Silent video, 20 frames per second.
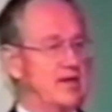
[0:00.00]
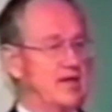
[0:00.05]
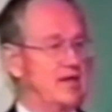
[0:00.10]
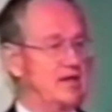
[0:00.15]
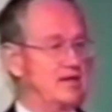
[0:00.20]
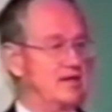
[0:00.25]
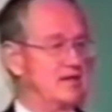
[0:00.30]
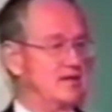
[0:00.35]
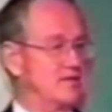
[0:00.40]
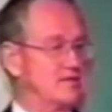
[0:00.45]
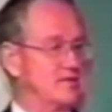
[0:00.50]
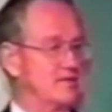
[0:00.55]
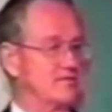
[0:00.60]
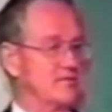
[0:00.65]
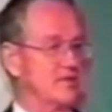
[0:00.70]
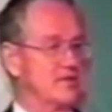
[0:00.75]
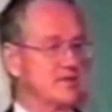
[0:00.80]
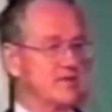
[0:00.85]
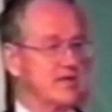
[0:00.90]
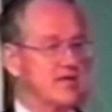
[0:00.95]
And the
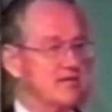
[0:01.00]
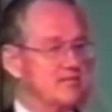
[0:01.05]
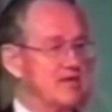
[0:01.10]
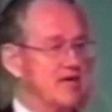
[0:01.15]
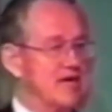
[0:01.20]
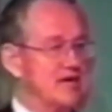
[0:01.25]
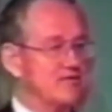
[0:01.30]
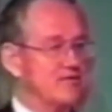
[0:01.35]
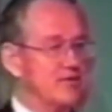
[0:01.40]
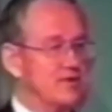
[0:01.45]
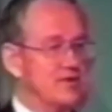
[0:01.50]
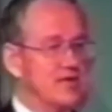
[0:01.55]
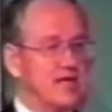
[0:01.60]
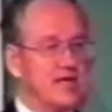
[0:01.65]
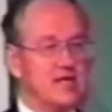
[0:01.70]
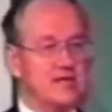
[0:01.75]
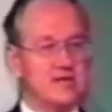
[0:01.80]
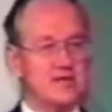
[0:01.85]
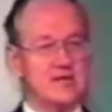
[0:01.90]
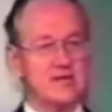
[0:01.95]
mother came back one
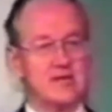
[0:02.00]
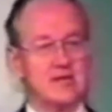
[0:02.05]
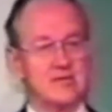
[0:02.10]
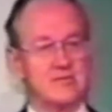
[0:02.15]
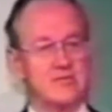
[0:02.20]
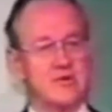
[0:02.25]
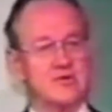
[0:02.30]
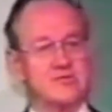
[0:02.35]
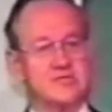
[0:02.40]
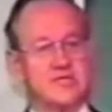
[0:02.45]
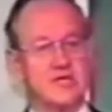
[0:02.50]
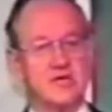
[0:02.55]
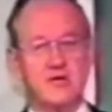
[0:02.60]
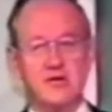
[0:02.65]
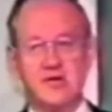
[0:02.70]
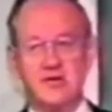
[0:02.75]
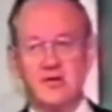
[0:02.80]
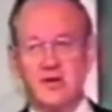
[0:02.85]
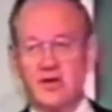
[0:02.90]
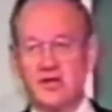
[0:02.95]
day, and the bird said,
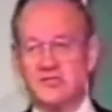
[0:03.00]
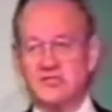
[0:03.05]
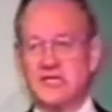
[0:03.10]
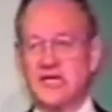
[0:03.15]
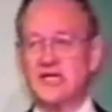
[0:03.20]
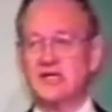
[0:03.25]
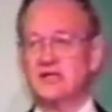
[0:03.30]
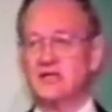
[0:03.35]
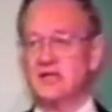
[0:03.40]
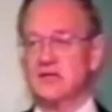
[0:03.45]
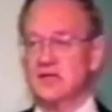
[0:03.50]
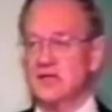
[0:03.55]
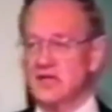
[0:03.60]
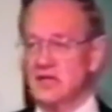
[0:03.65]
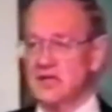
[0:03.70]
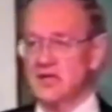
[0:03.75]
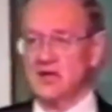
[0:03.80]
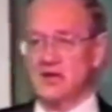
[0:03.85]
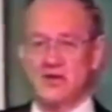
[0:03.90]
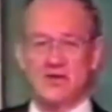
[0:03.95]
oh, they were all excited
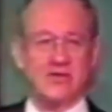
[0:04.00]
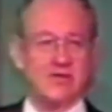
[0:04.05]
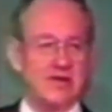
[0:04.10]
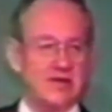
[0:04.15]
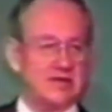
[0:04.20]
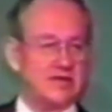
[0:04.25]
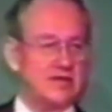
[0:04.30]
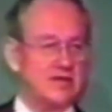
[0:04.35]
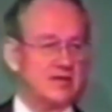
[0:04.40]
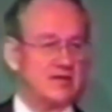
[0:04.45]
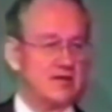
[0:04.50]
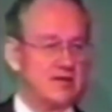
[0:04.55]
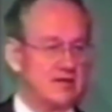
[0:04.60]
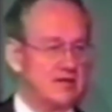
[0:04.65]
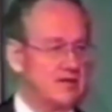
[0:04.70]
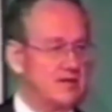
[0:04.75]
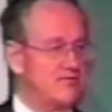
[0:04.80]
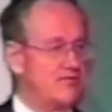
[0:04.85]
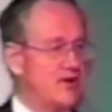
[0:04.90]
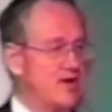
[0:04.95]
that
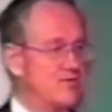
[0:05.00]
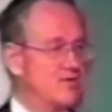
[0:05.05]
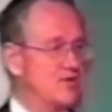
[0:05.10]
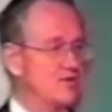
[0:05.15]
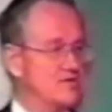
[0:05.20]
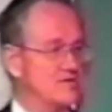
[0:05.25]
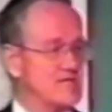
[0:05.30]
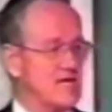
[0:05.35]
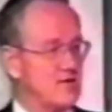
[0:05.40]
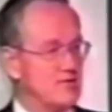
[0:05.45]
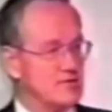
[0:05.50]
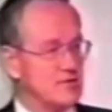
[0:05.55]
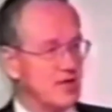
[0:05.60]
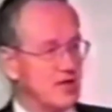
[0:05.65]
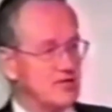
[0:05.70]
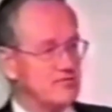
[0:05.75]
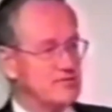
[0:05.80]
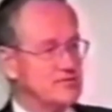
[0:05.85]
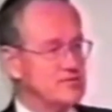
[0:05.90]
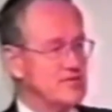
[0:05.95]
the farmer was out with
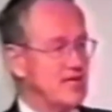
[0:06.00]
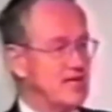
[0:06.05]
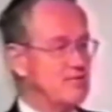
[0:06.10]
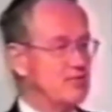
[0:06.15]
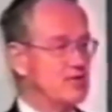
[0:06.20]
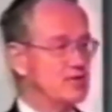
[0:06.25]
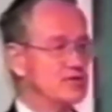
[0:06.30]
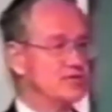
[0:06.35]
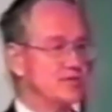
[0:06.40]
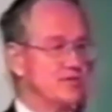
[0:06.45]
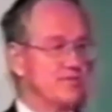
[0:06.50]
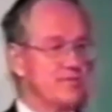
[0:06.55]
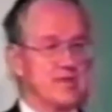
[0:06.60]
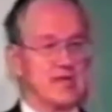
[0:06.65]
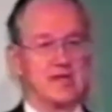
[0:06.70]
all of his neighbors,